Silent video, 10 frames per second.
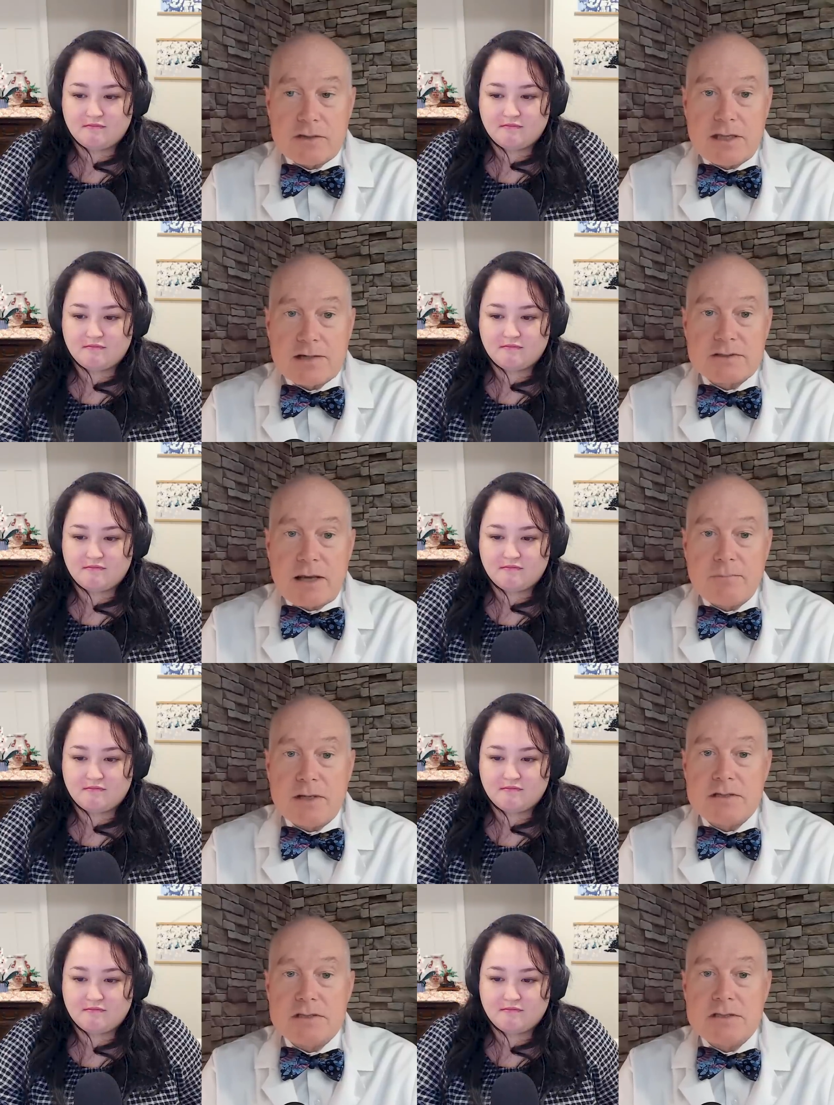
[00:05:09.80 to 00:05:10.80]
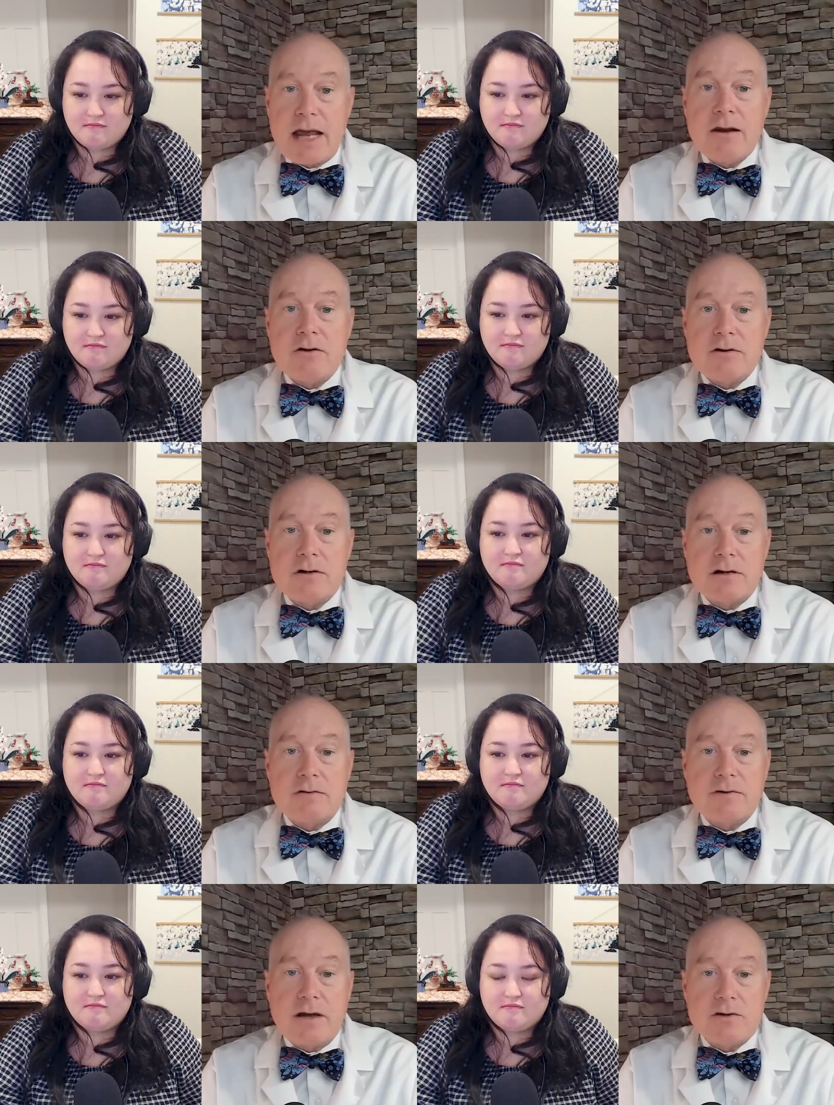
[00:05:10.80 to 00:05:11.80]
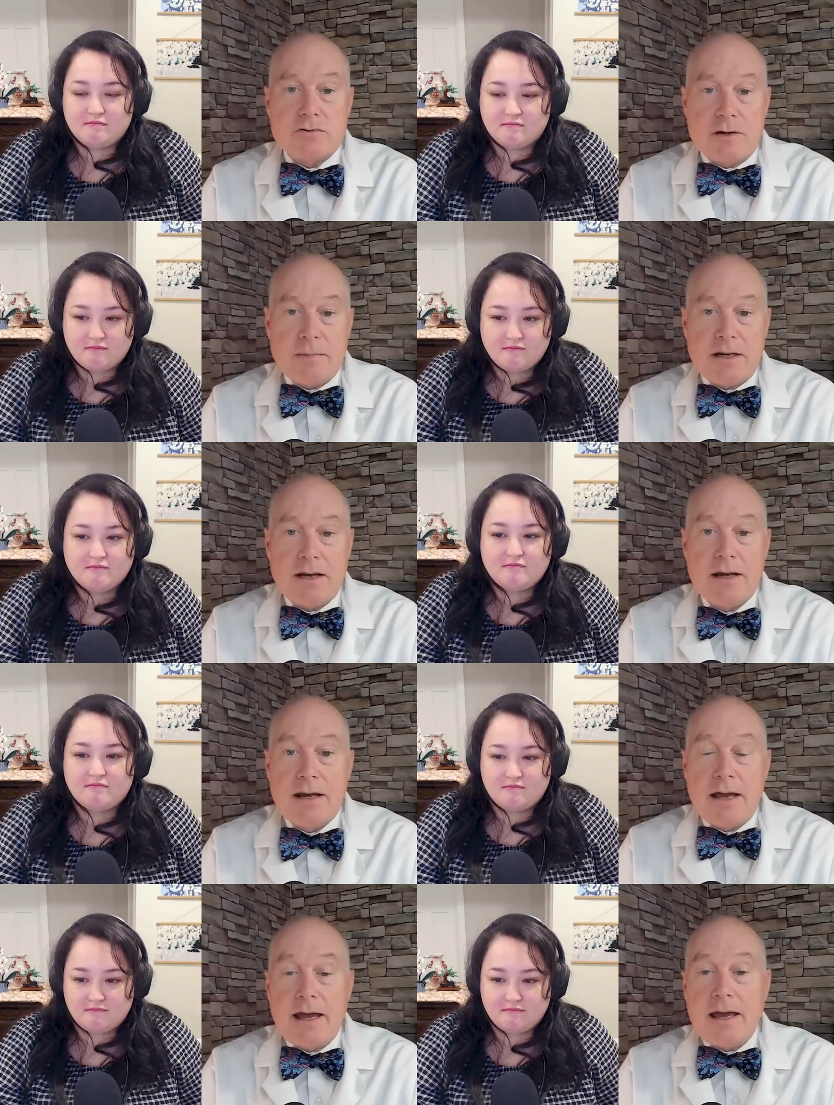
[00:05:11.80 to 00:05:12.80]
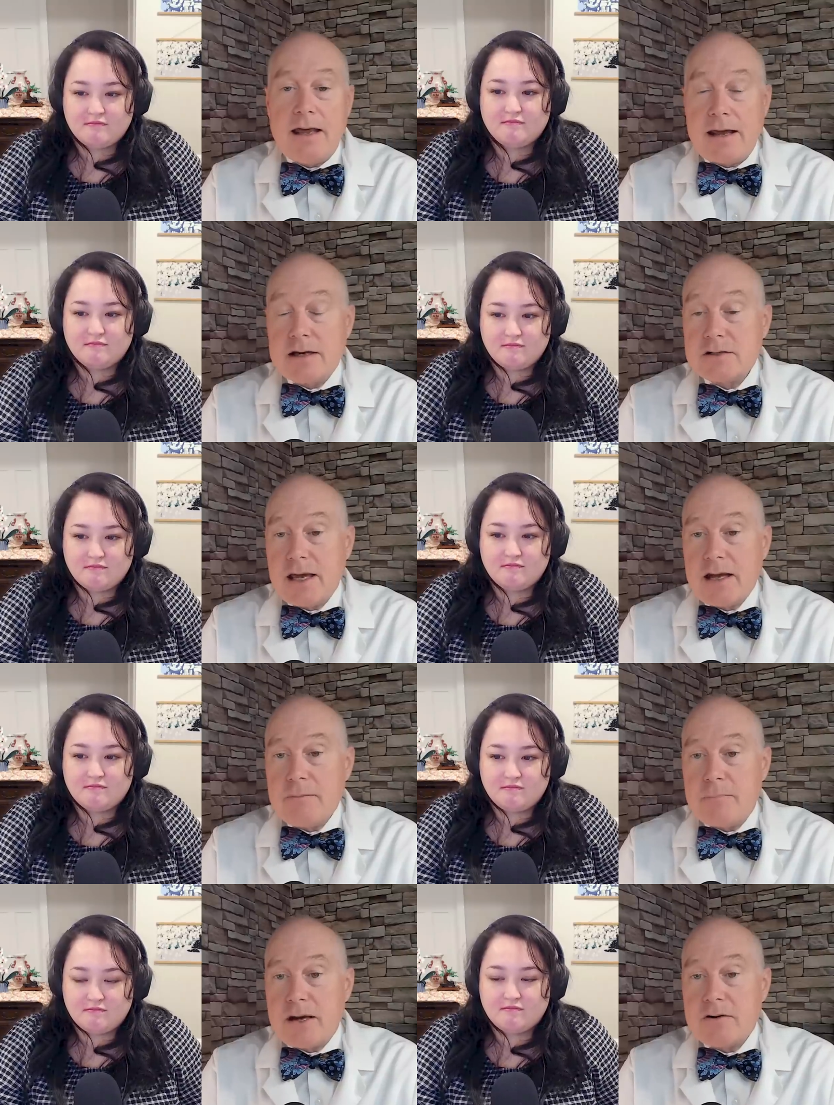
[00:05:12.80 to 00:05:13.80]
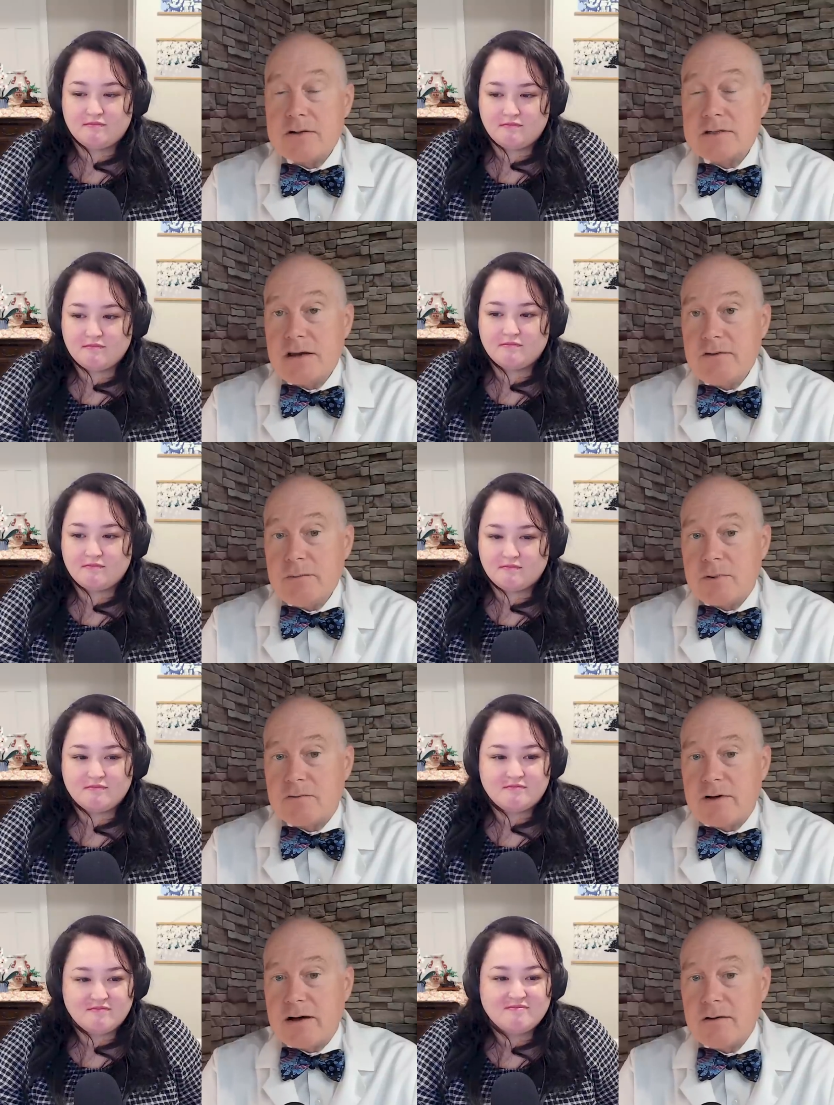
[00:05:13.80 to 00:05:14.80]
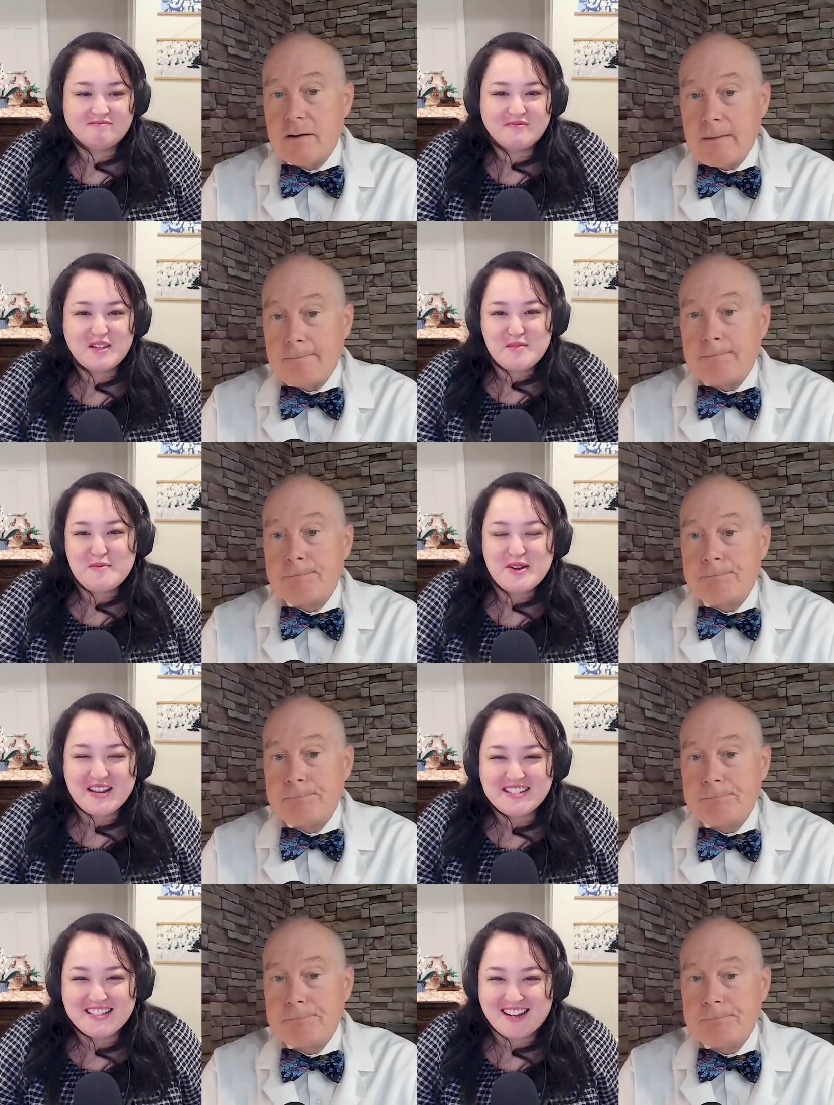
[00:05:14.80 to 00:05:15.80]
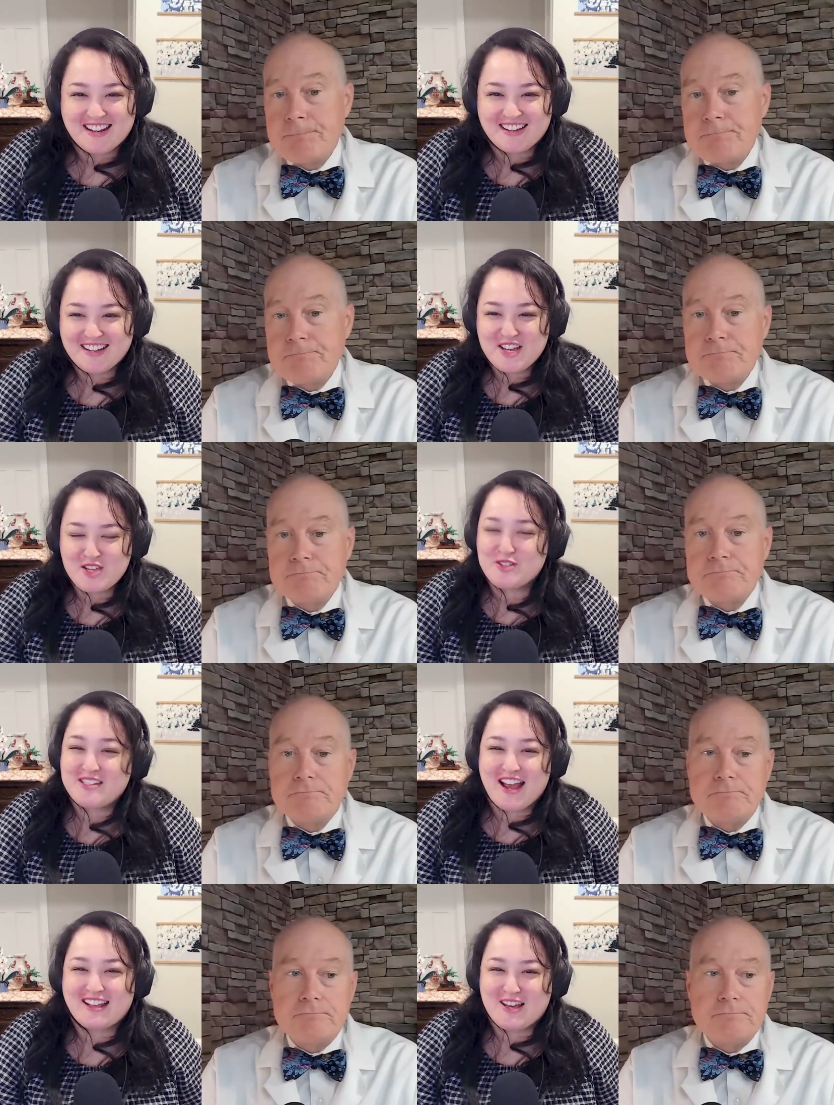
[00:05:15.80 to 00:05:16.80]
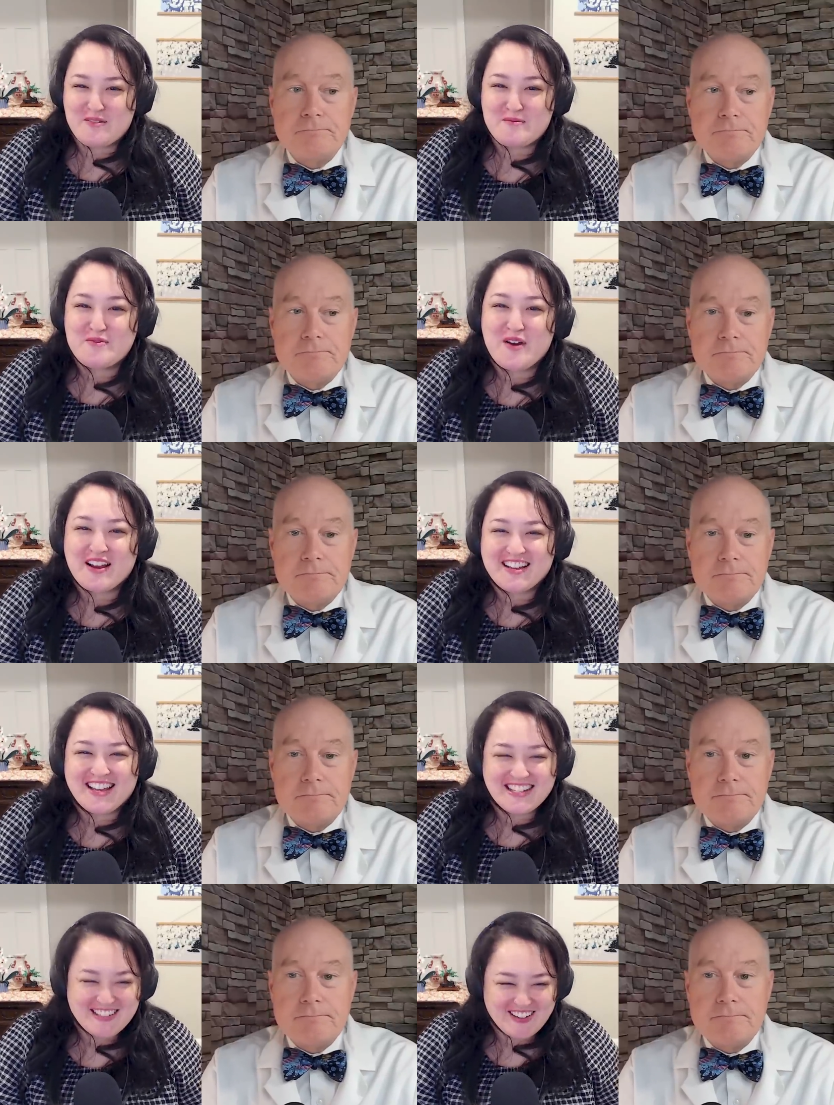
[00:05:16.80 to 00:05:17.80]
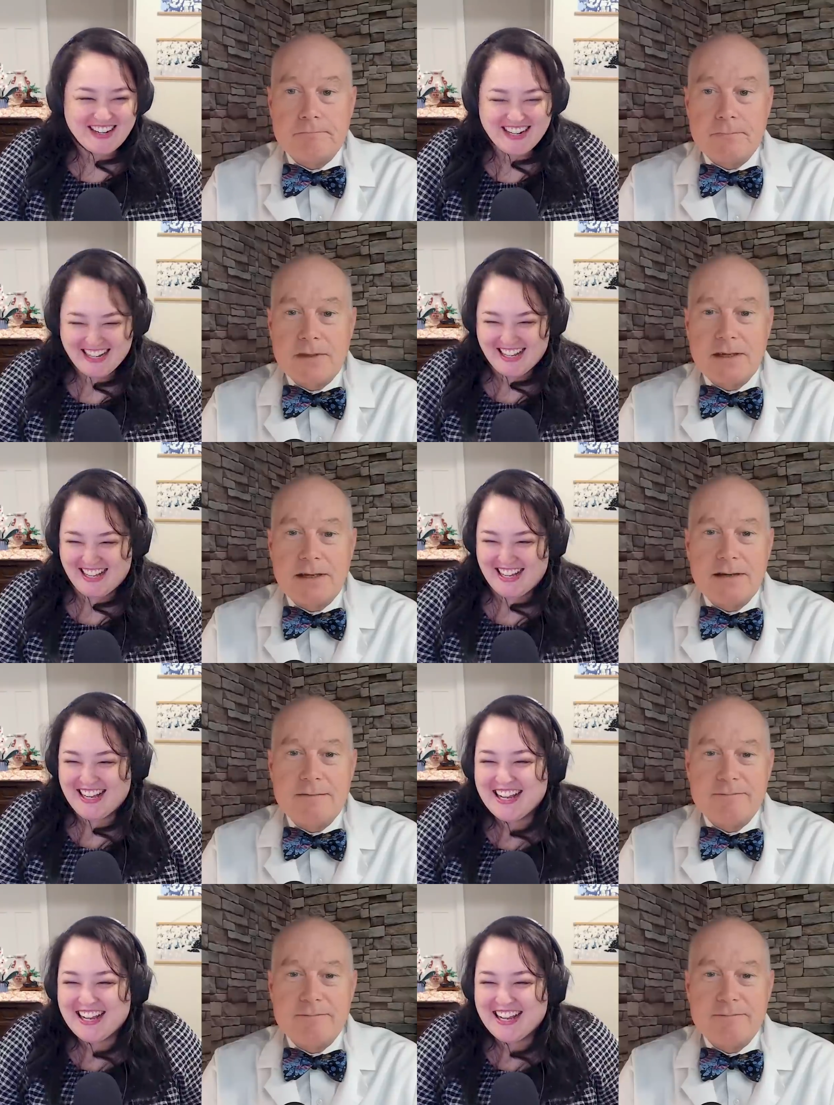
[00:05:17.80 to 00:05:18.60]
Speaker 1: to the accepted standard of care treatment and actually had a better safety profile
Speaker 2: pretty exciting. You snagged that one before I could get to it.